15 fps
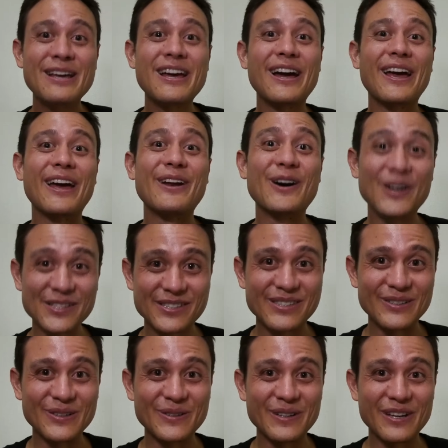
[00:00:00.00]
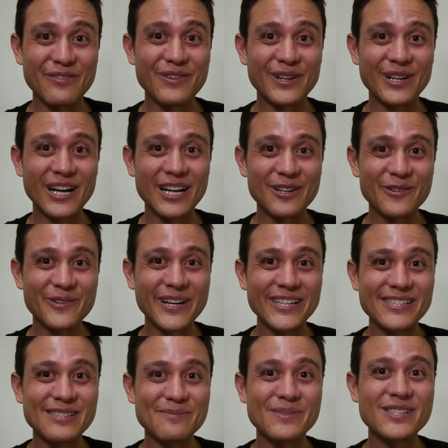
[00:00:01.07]
And also, if you're not already
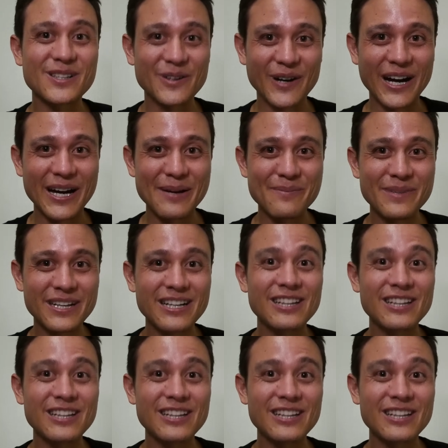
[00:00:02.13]
subscribed,